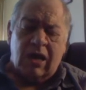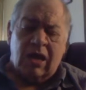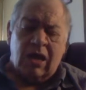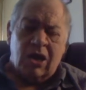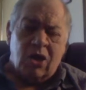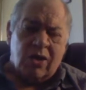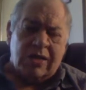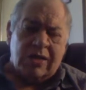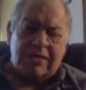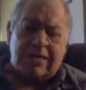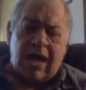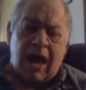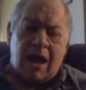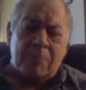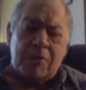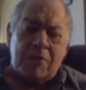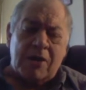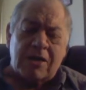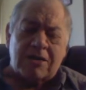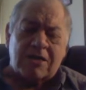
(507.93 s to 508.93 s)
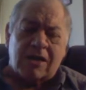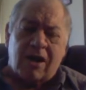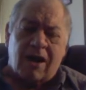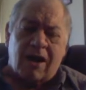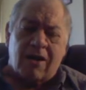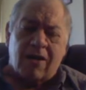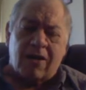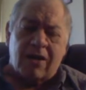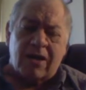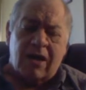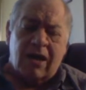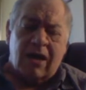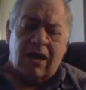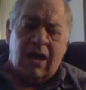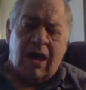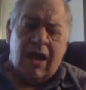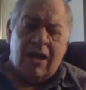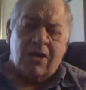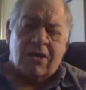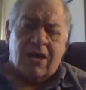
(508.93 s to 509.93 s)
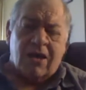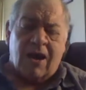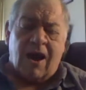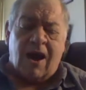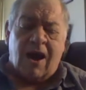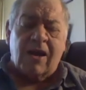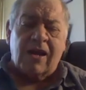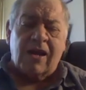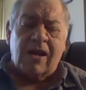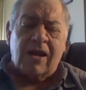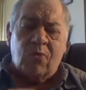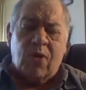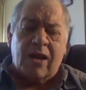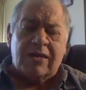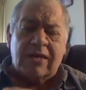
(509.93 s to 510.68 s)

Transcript: You're as happy as a lark, and you can hardly wait